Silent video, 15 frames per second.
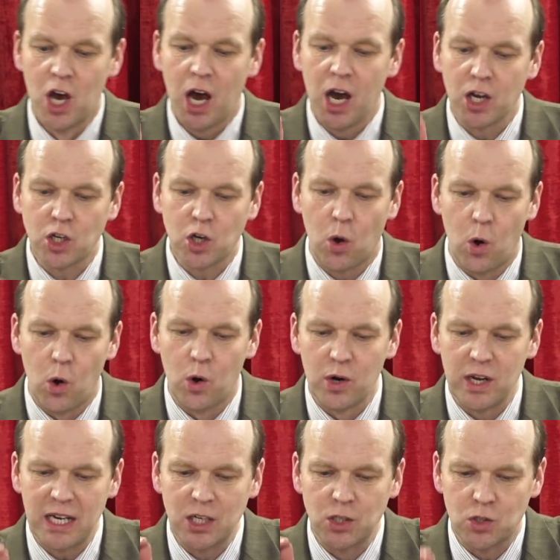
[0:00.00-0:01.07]

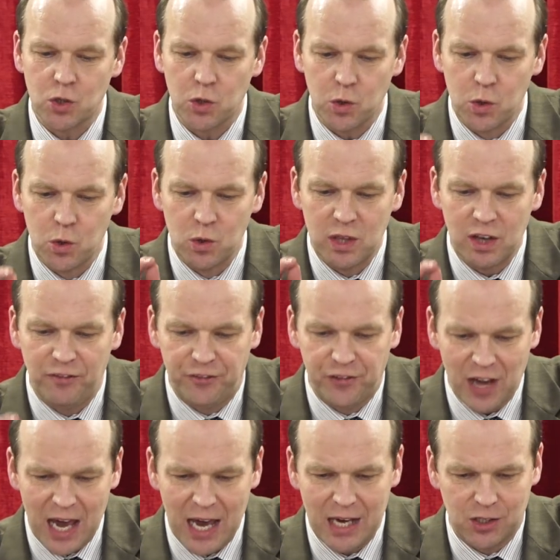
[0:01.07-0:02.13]
according to the
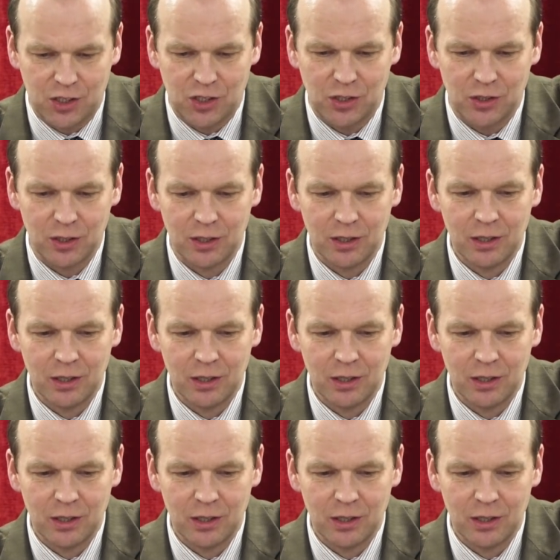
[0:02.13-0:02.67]
flesh